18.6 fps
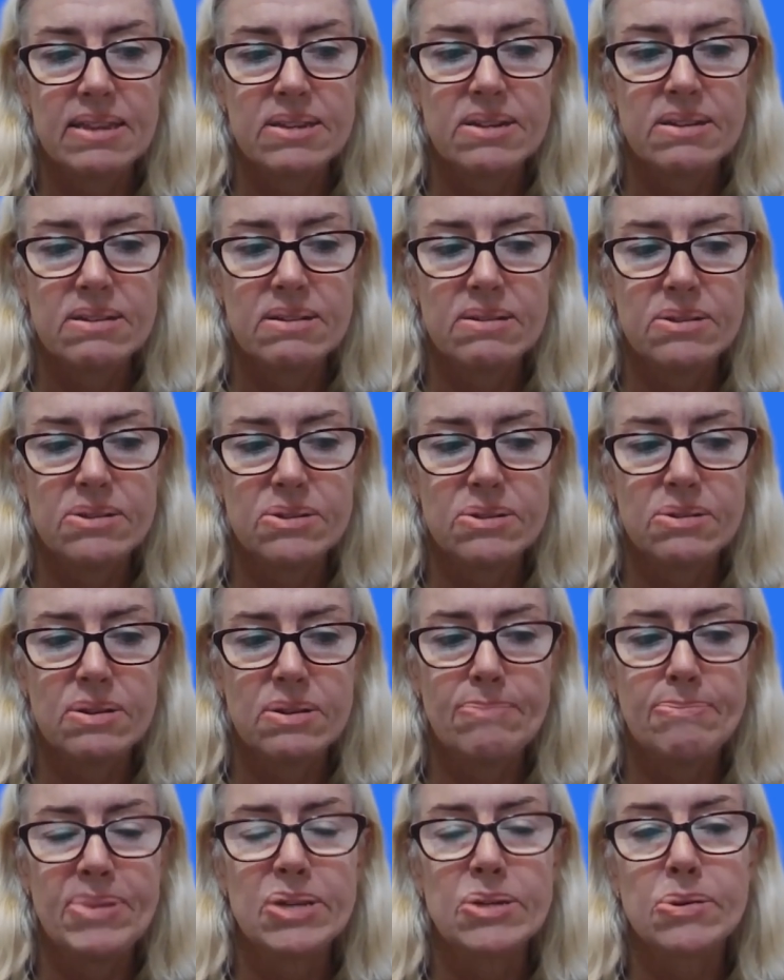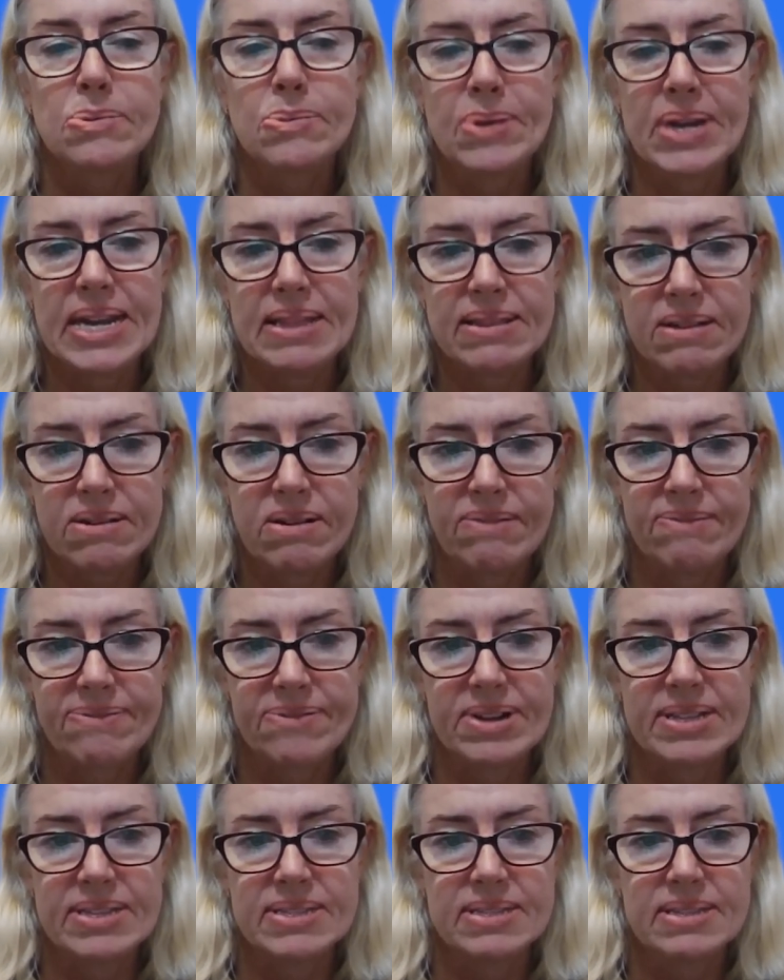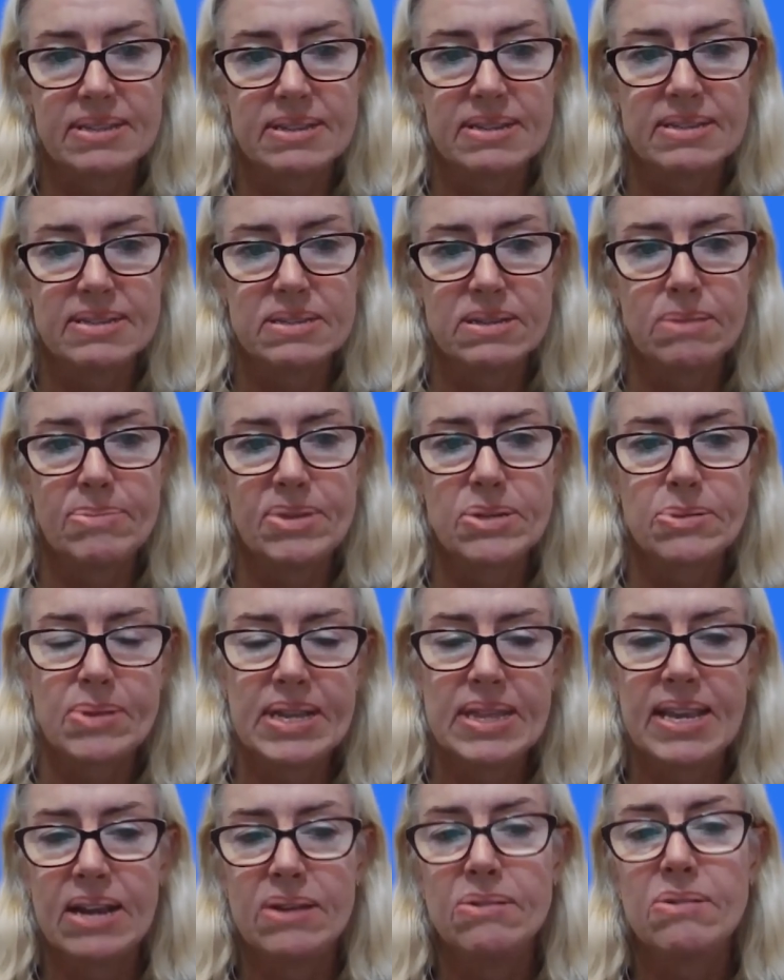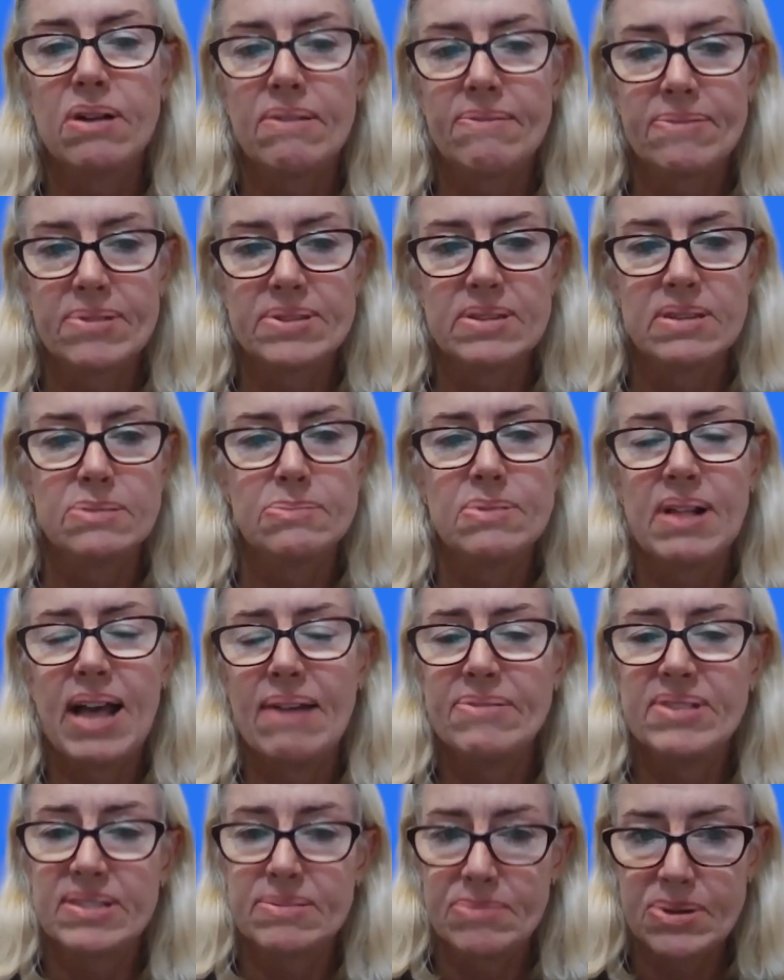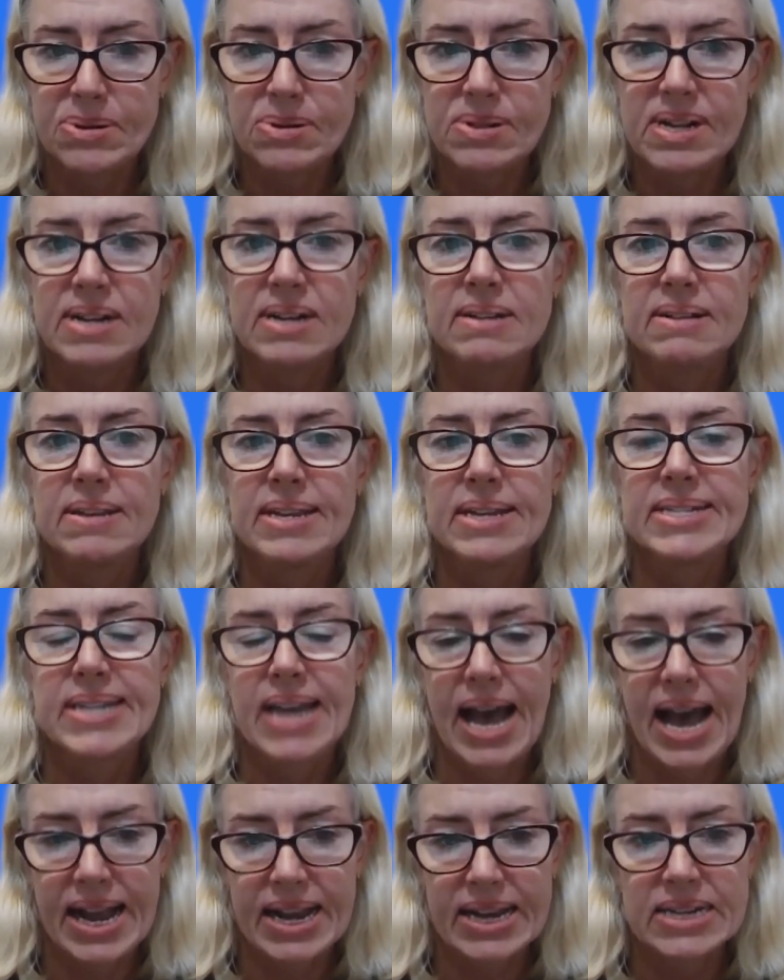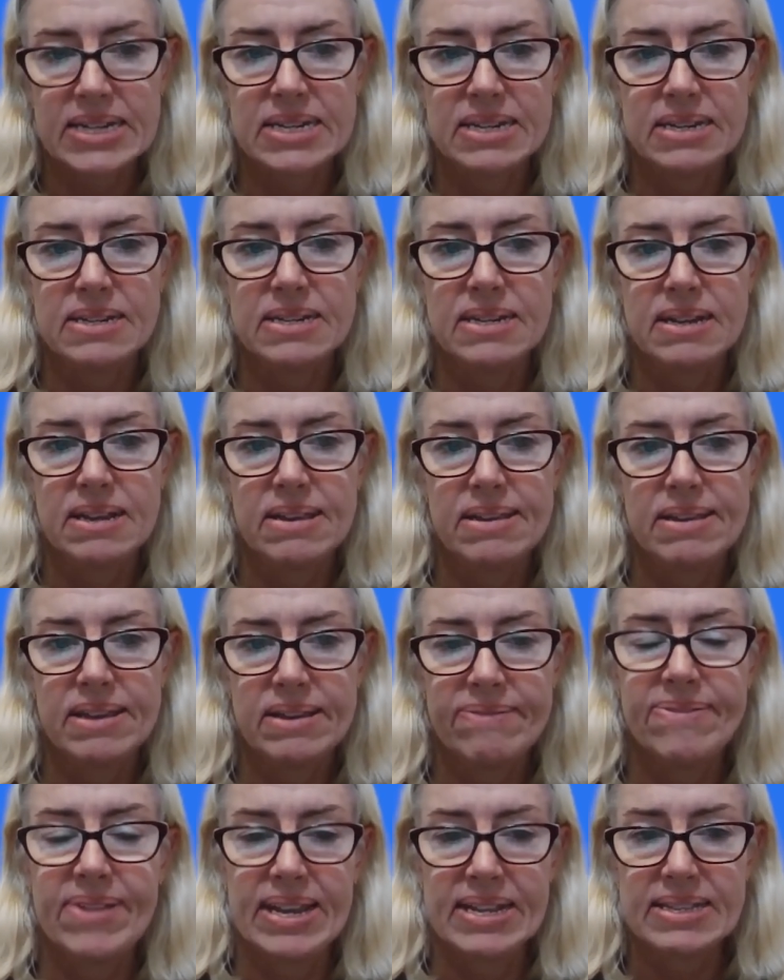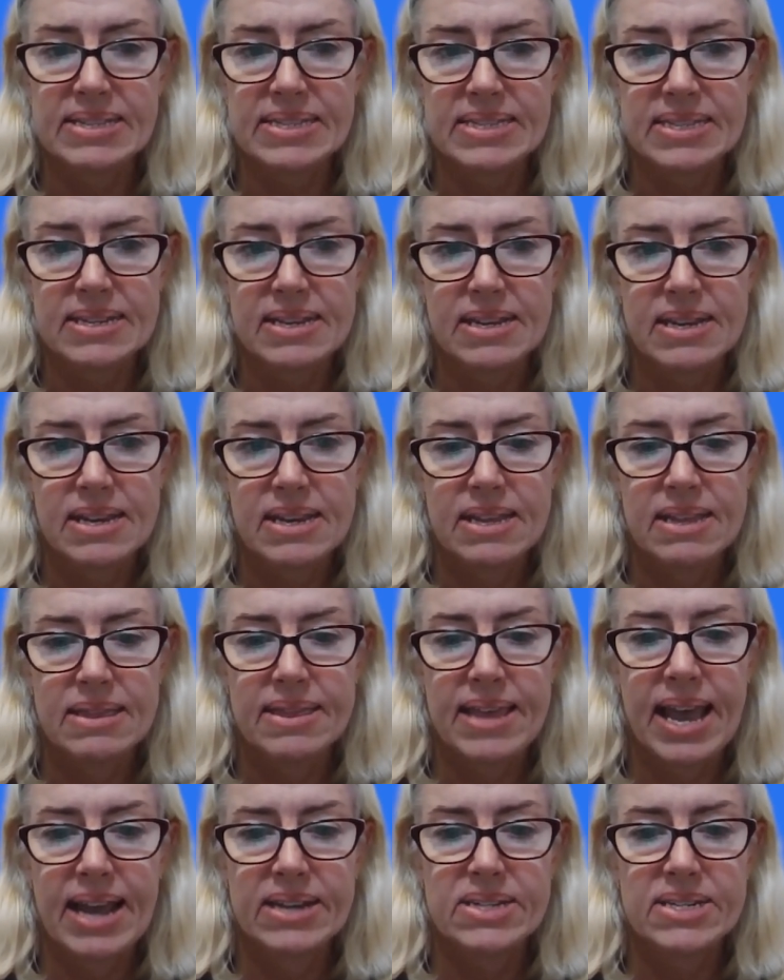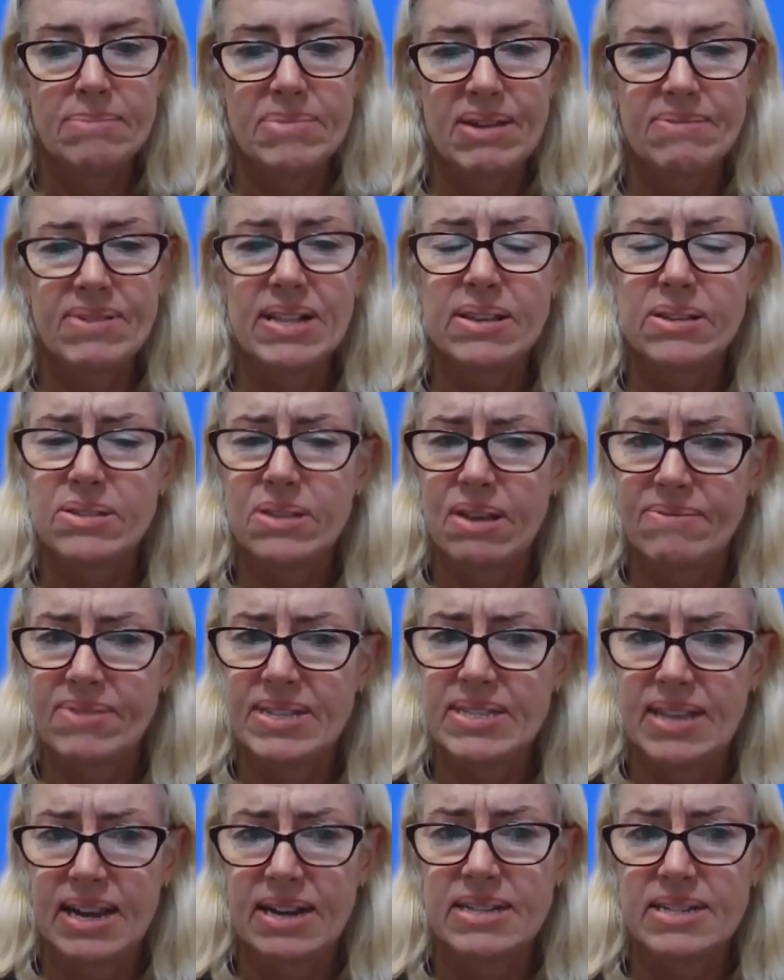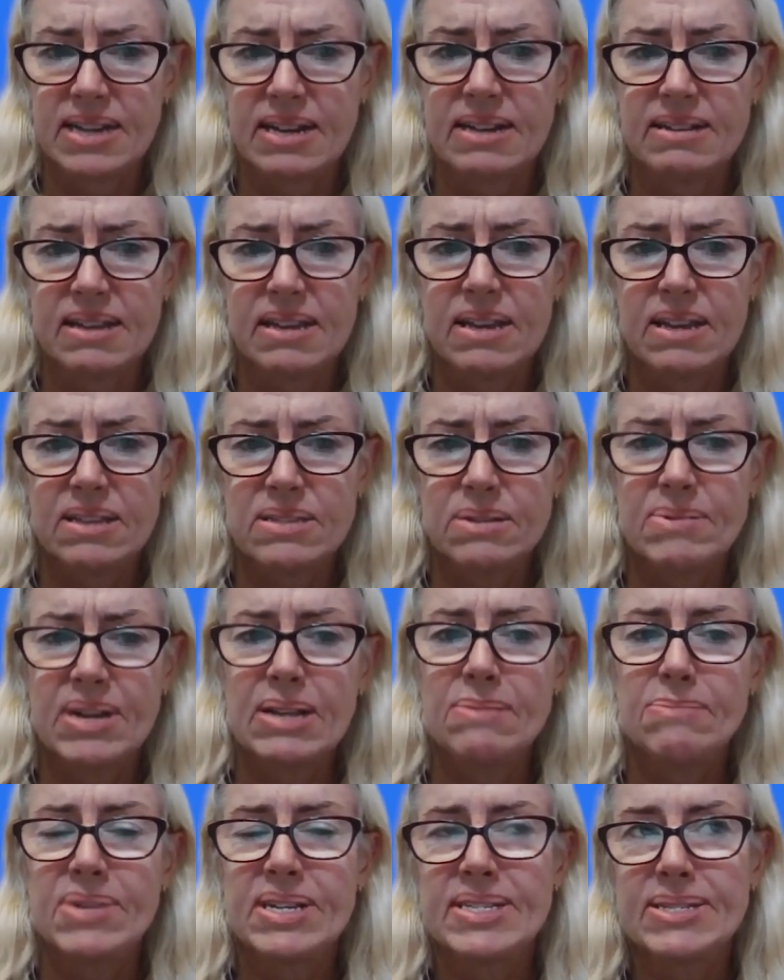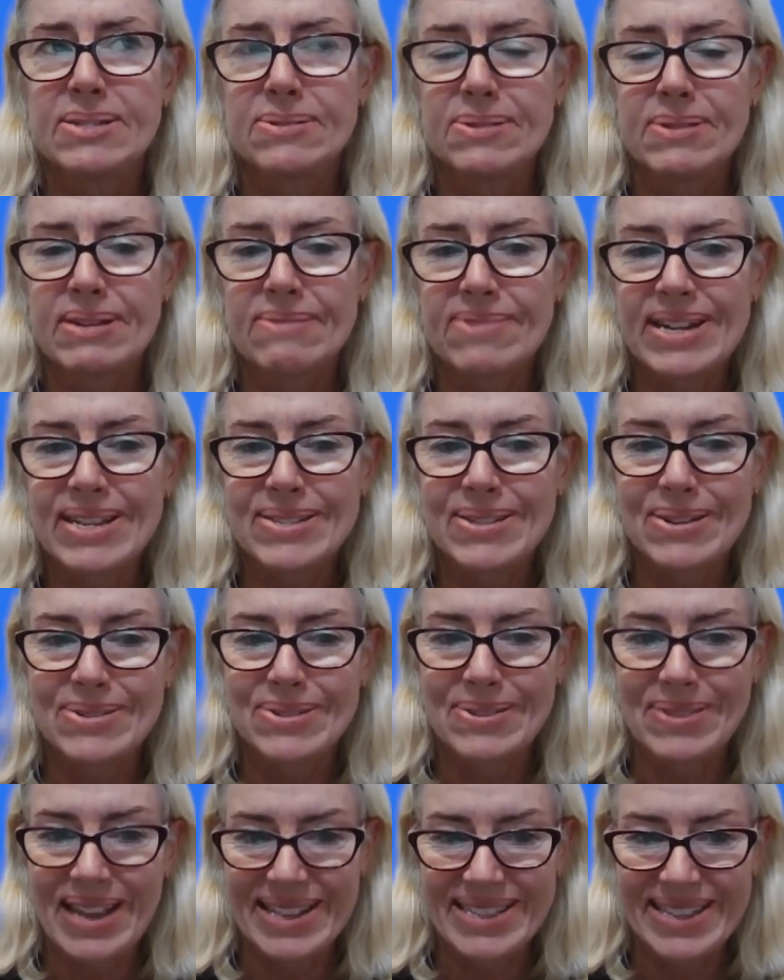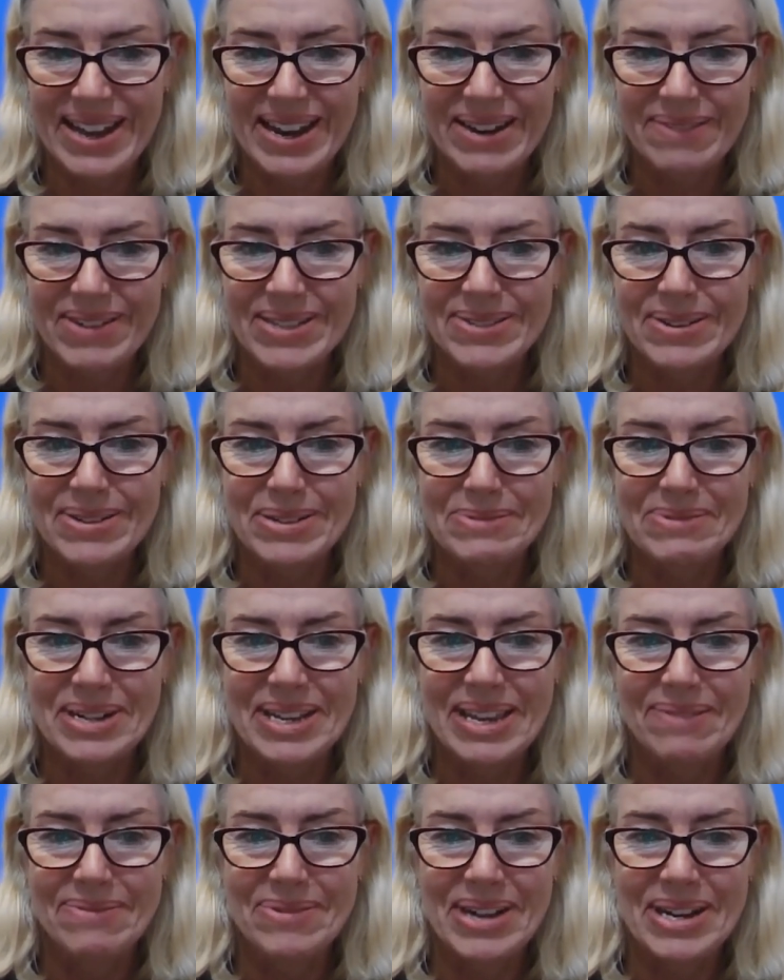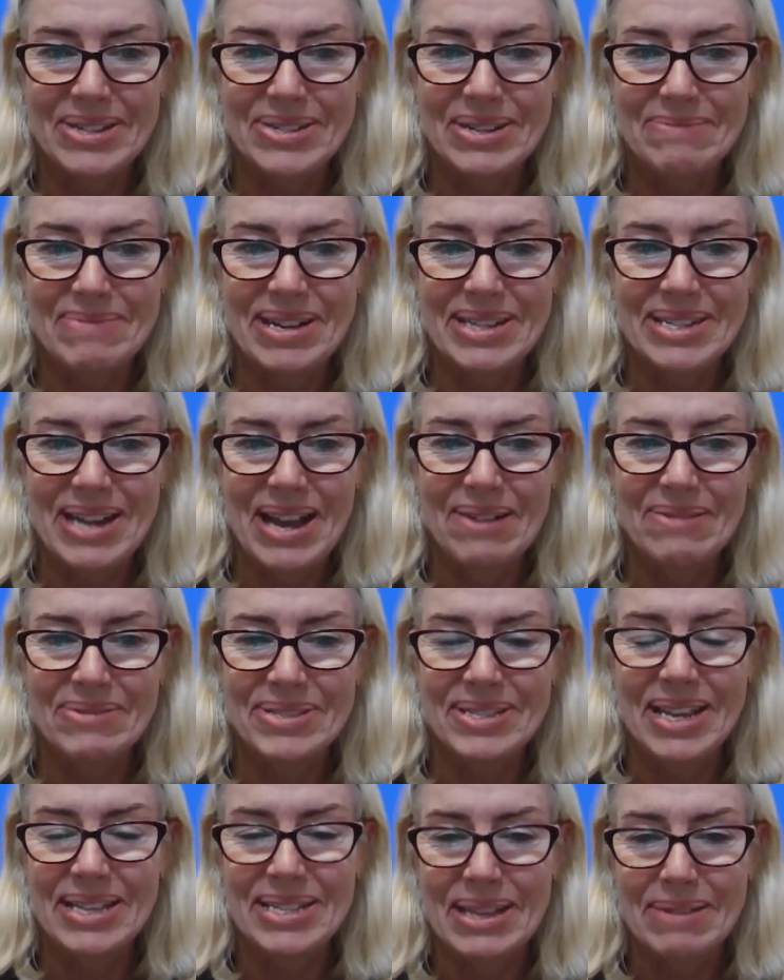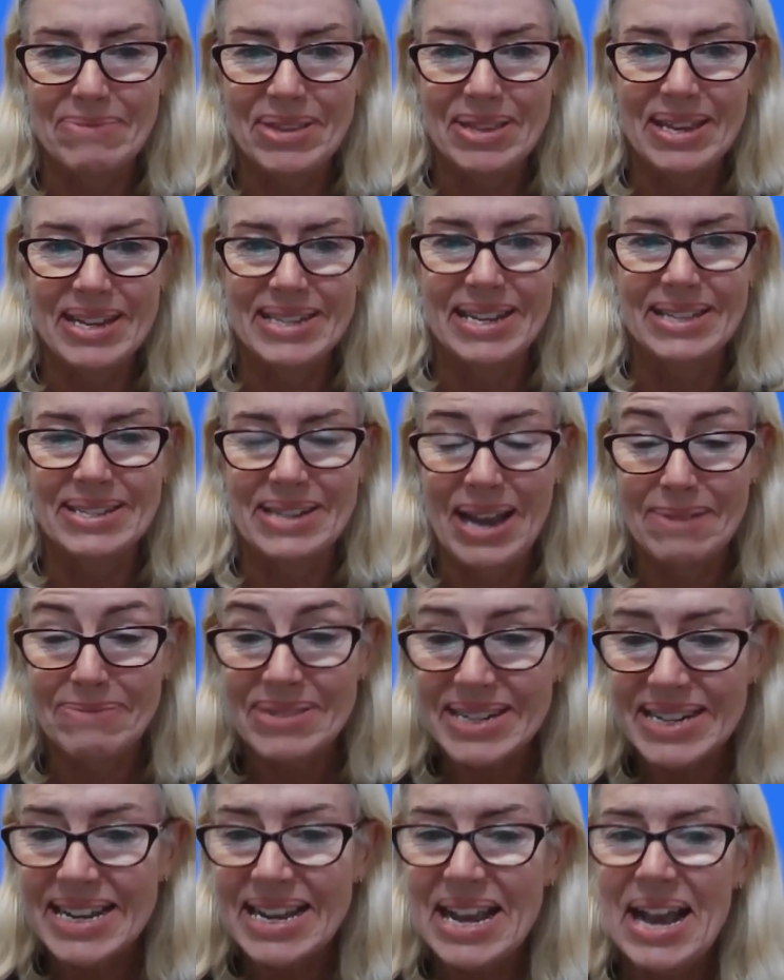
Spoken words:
to do between the conference. So between the annual conferences, we'll have smaller targeted events that really serve the sector. So we're still doing research on that side of it. So I don't want to give away too much now or say something that doesn't happen.